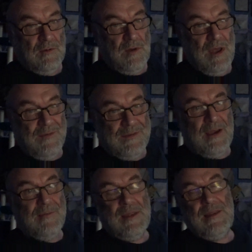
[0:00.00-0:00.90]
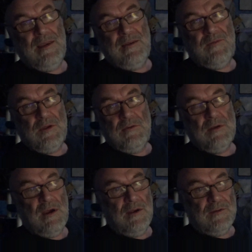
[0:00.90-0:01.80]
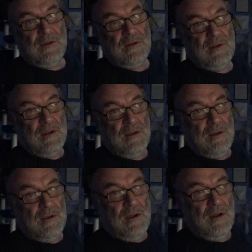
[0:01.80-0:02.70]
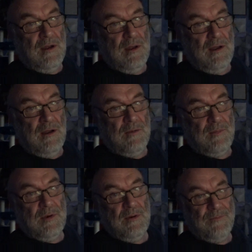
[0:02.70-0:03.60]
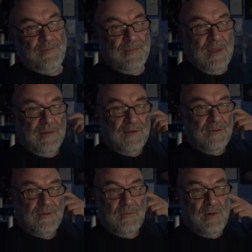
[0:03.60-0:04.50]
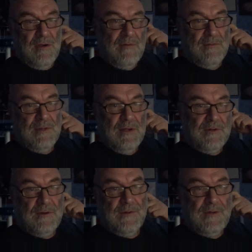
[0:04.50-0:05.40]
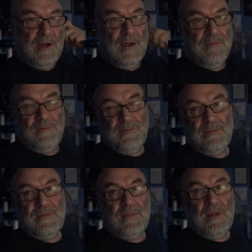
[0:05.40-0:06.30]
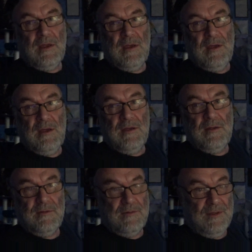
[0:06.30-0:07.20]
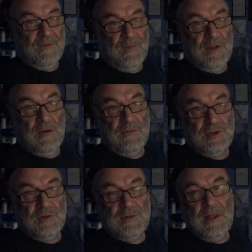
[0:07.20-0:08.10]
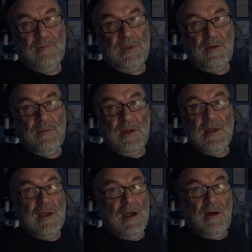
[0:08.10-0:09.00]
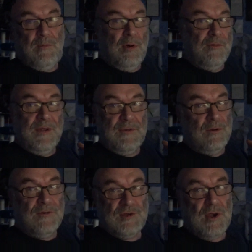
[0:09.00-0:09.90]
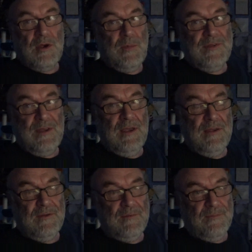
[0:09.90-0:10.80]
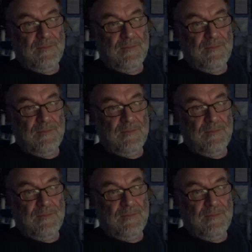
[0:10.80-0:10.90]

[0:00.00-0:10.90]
Whatever time then that is for you guys. But yeah, so somewhere around that sort of time, this video should then be up. I'll put this one straight up as it is.